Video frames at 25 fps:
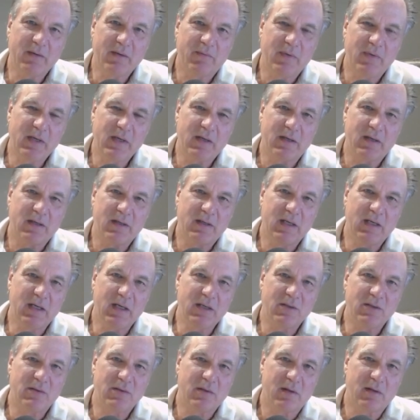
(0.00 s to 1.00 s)
We can
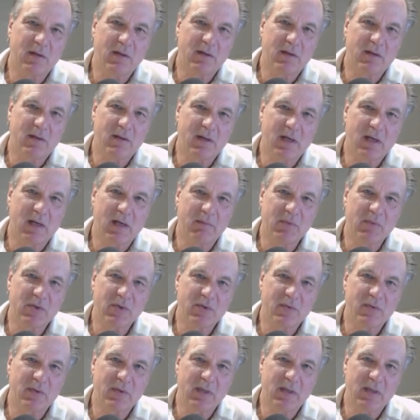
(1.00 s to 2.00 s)
teach the
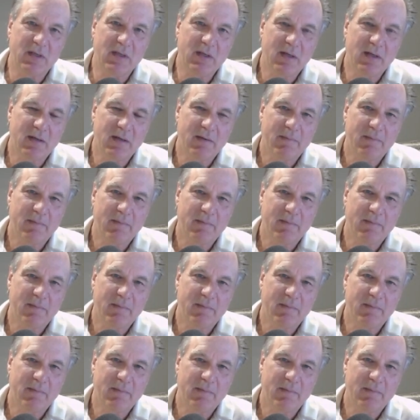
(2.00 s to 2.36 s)
chemistry.